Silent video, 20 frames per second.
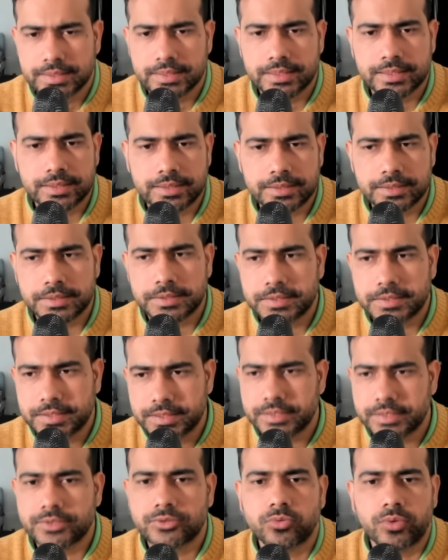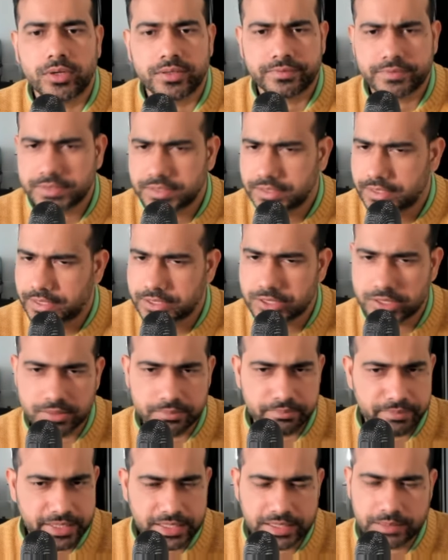uh, in quant there are actually
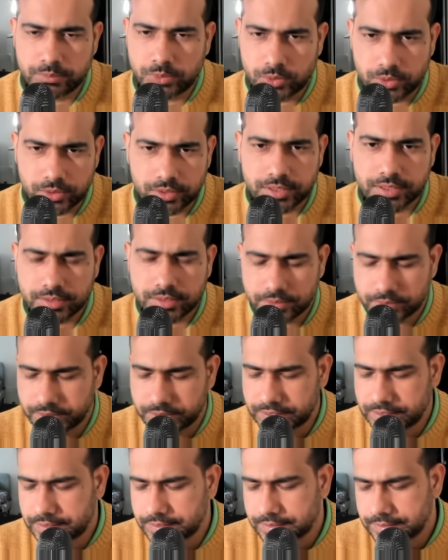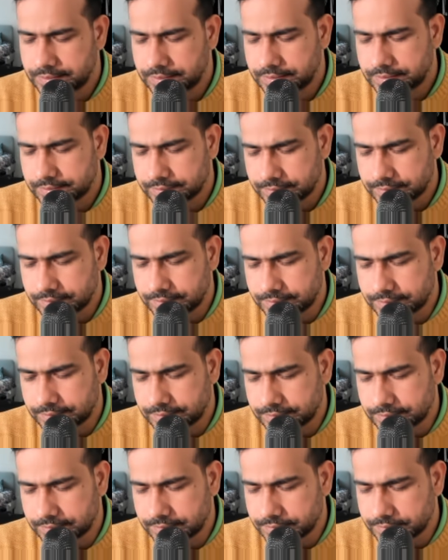many more right
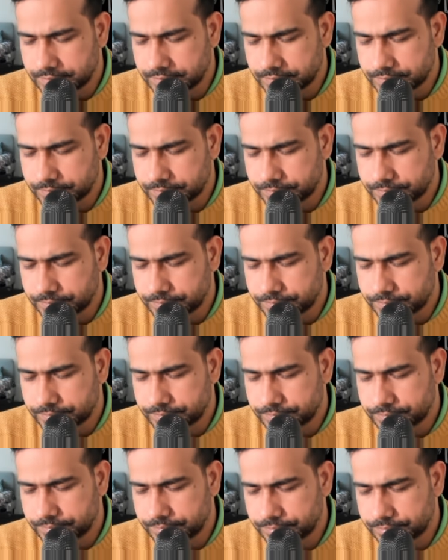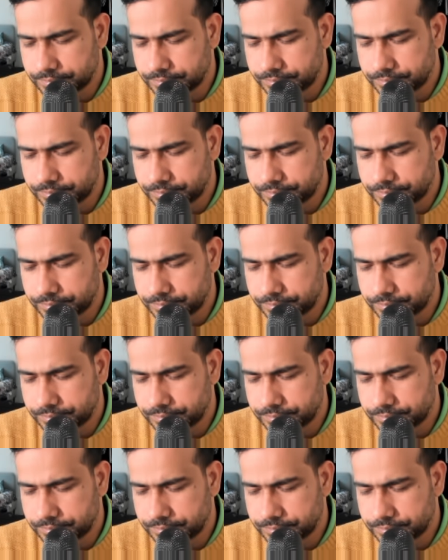um,